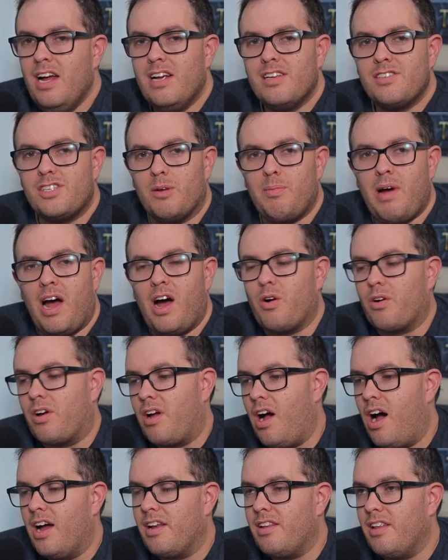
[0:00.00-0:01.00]
somehow
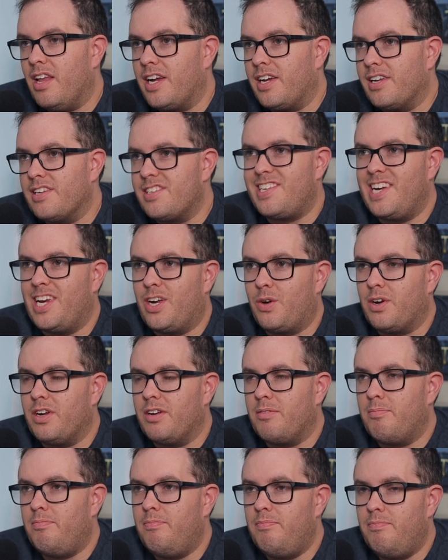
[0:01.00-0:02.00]
got like a
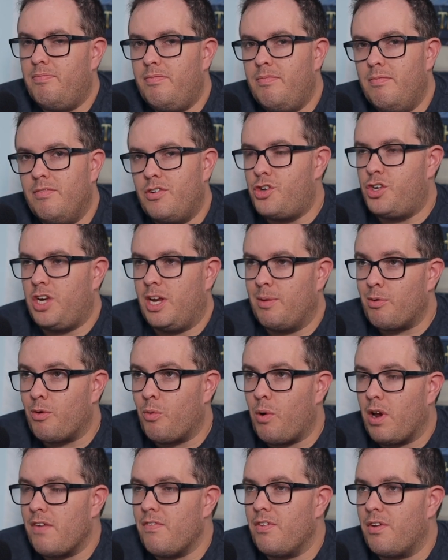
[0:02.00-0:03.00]
secret ship or
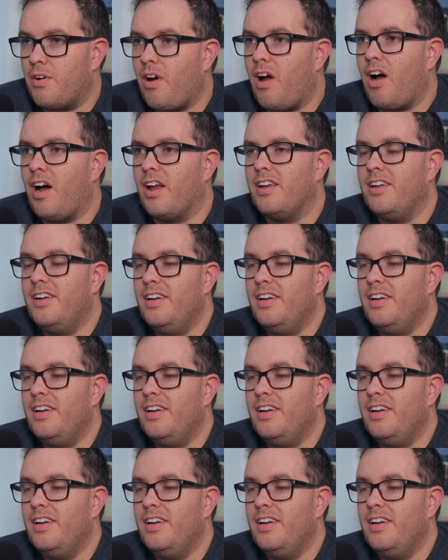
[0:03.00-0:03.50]
whatever they're on.